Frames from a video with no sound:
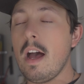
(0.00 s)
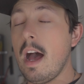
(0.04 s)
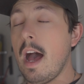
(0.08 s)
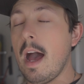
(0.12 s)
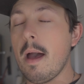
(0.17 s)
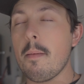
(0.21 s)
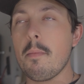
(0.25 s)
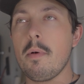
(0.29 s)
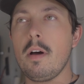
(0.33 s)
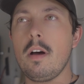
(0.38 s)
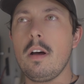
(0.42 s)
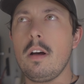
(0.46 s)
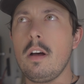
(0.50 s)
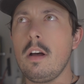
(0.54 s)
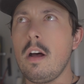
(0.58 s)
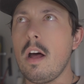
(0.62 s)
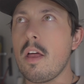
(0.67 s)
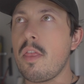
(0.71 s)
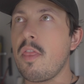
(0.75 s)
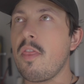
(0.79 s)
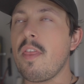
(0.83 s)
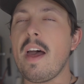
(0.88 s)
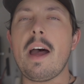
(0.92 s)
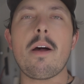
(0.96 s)
I'm
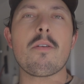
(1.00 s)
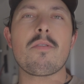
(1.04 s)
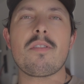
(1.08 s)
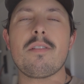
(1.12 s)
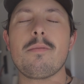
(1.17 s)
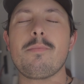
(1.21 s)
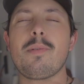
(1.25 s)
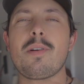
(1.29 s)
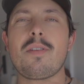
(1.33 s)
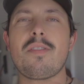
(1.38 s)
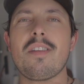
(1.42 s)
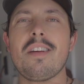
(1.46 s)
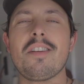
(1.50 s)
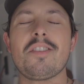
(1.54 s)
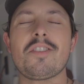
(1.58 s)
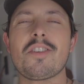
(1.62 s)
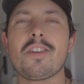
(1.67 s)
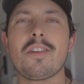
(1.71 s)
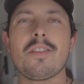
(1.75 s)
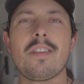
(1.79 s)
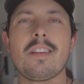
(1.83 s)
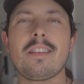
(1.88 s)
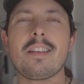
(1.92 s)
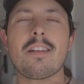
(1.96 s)
1000%
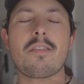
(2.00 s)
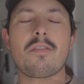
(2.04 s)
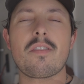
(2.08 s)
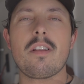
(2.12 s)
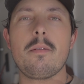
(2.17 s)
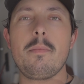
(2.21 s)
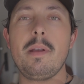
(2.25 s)
sure that there's going